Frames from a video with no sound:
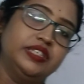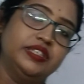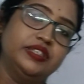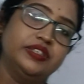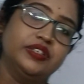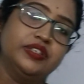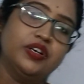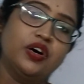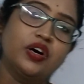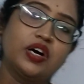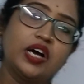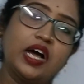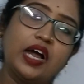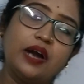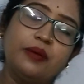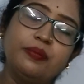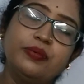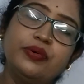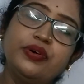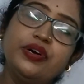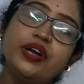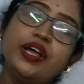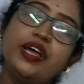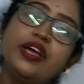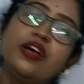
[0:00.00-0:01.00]
the
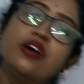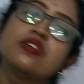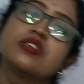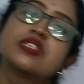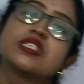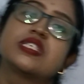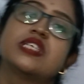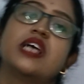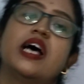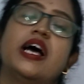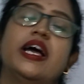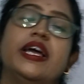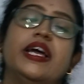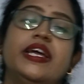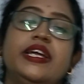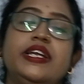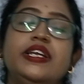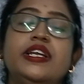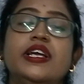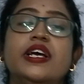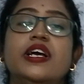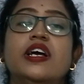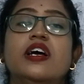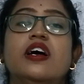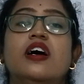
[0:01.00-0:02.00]
carbon
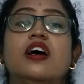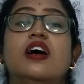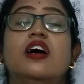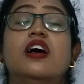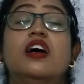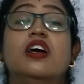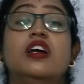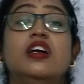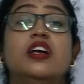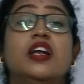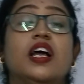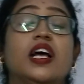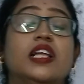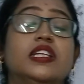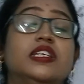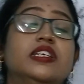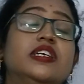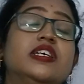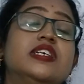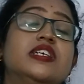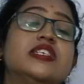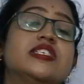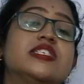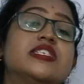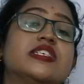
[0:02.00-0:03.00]
dioxide, or
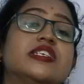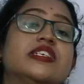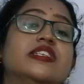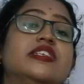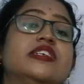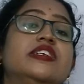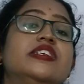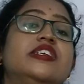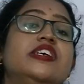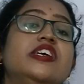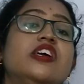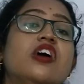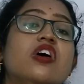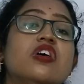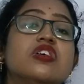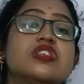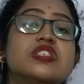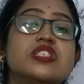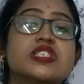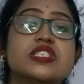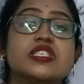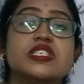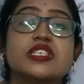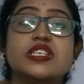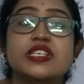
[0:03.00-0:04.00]
rather I say the
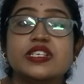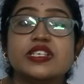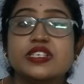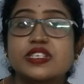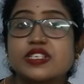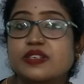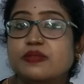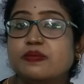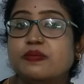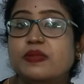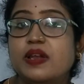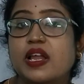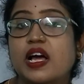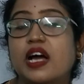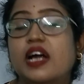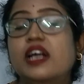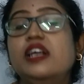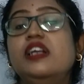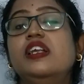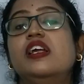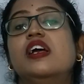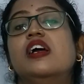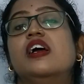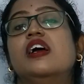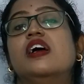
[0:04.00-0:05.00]
deoxygenated
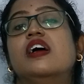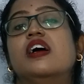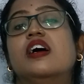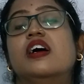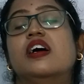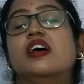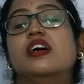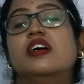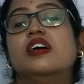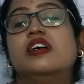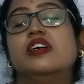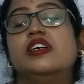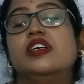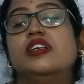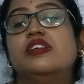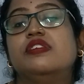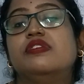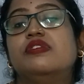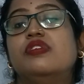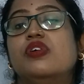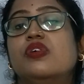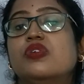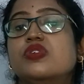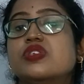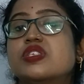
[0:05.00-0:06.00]
blood. It
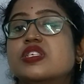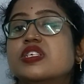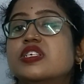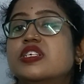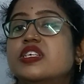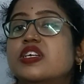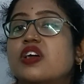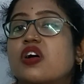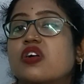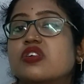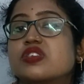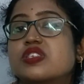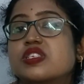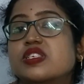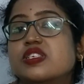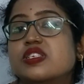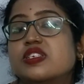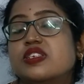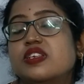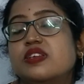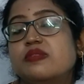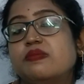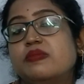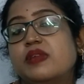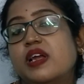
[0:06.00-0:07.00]
flows the
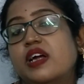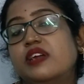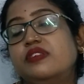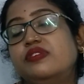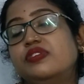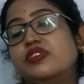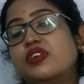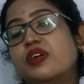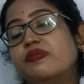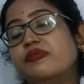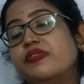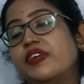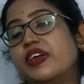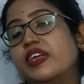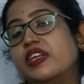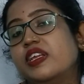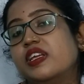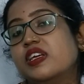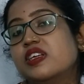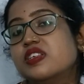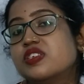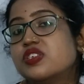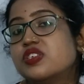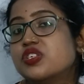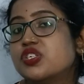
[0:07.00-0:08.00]
deoxygenated blood from
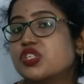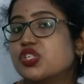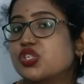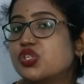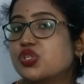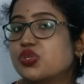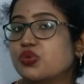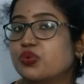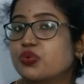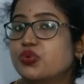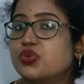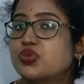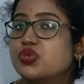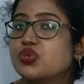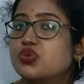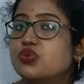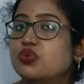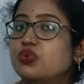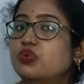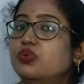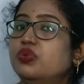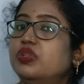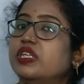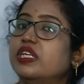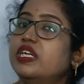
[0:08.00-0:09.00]
various tissues
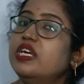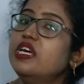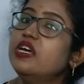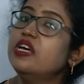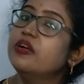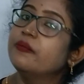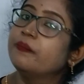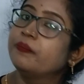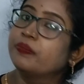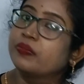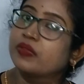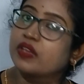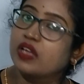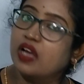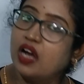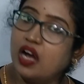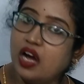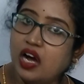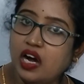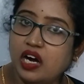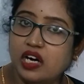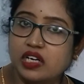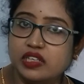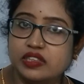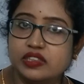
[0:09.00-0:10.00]
to the
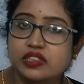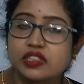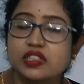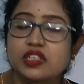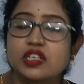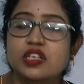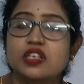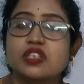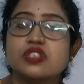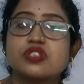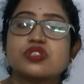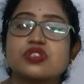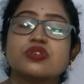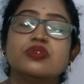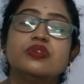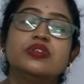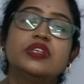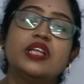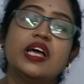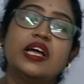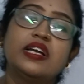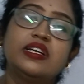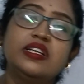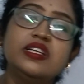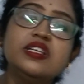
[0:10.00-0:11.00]
heart.
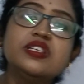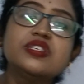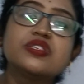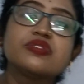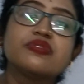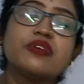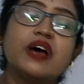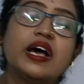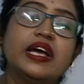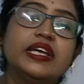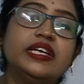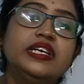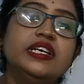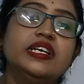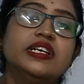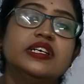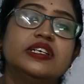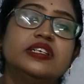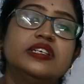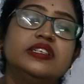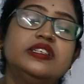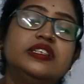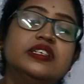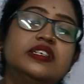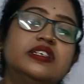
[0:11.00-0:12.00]
So that is why
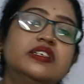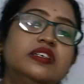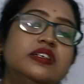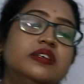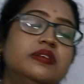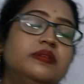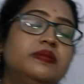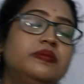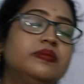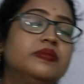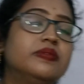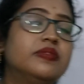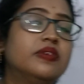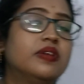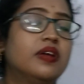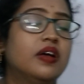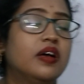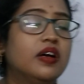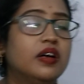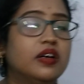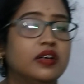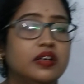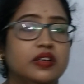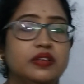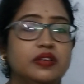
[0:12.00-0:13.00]
the
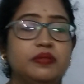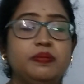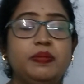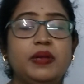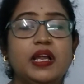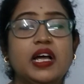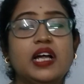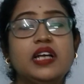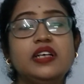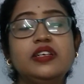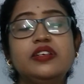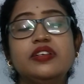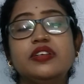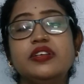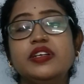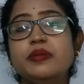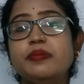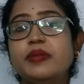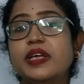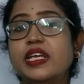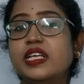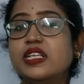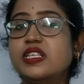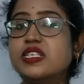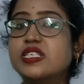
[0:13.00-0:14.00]
blood
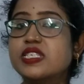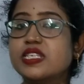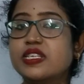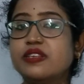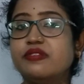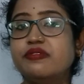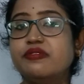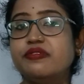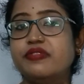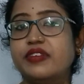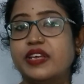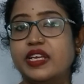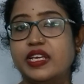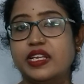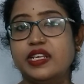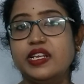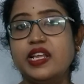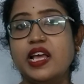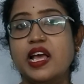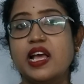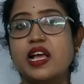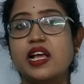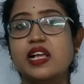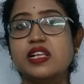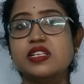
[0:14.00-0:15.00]
remains in
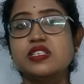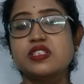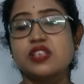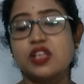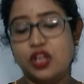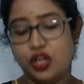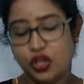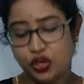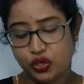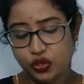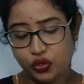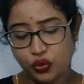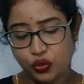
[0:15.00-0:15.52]
vein has